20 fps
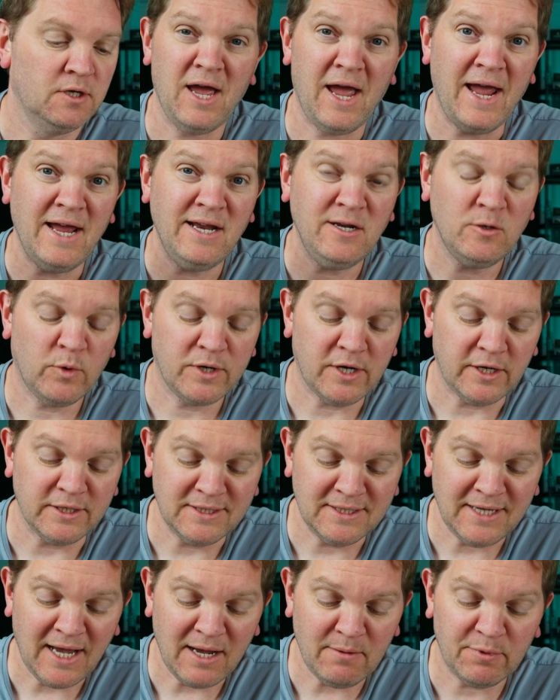And when I
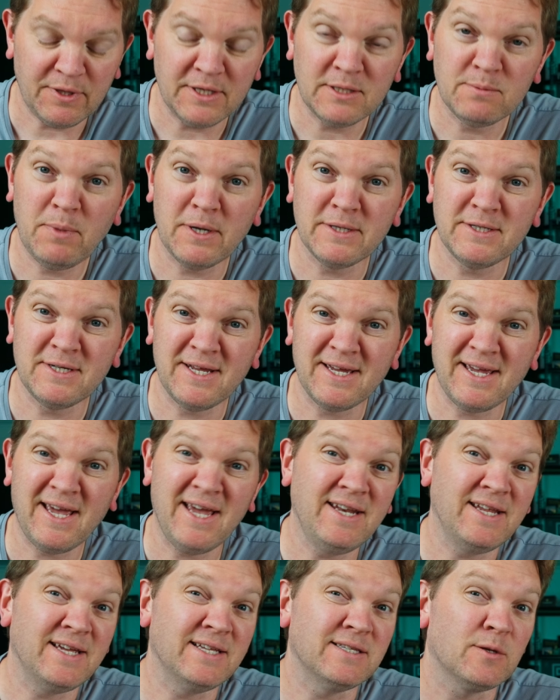tap this button
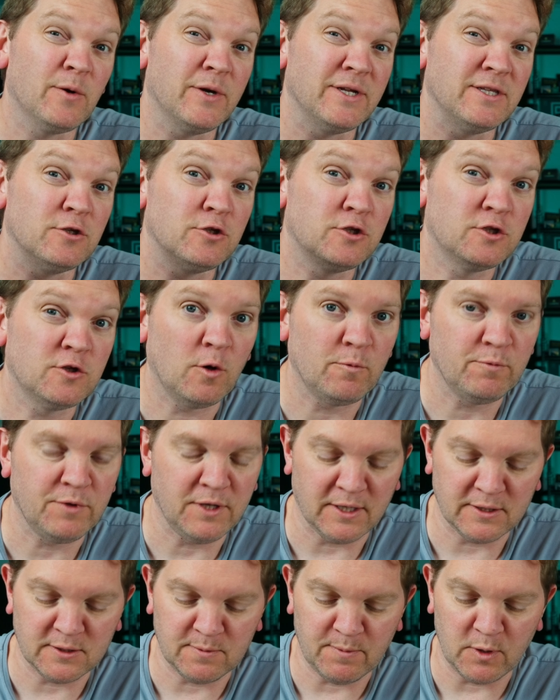again, it's going to stop the
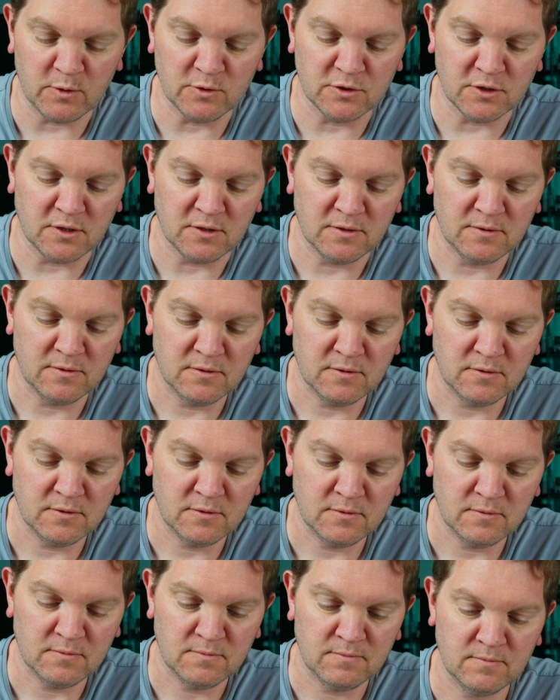exposure.
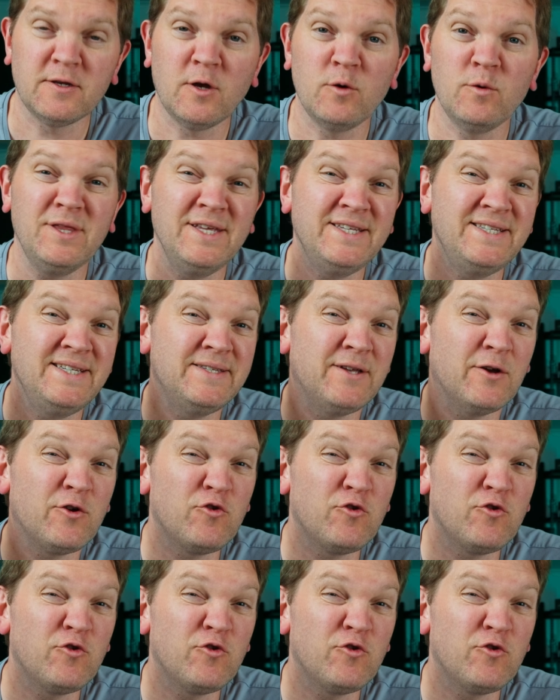So this is a